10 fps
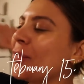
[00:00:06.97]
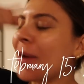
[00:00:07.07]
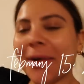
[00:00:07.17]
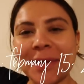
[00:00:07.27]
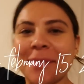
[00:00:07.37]

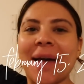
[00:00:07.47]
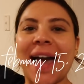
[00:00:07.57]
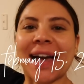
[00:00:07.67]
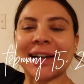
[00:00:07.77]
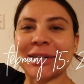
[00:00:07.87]
Welcome
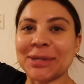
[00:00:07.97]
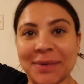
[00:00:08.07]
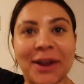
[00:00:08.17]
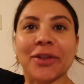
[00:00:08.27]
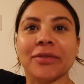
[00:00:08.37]
back to
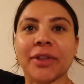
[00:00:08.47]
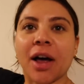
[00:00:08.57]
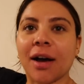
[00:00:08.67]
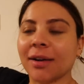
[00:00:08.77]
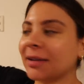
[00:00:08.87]
another
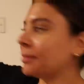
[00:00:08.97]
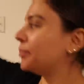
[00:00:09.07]
vlog.